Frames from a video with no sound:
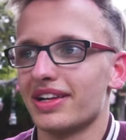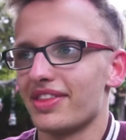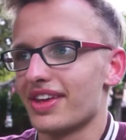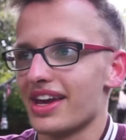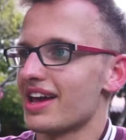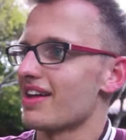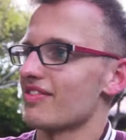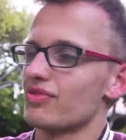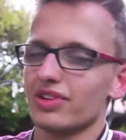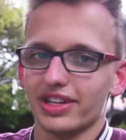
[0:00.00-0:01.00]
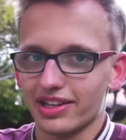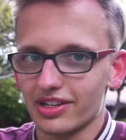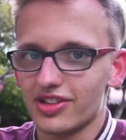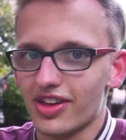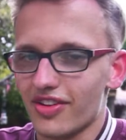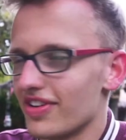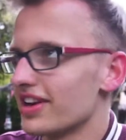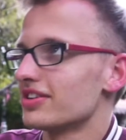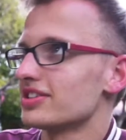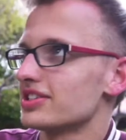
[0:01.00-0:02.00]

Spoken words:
and they have it really close to their fingers,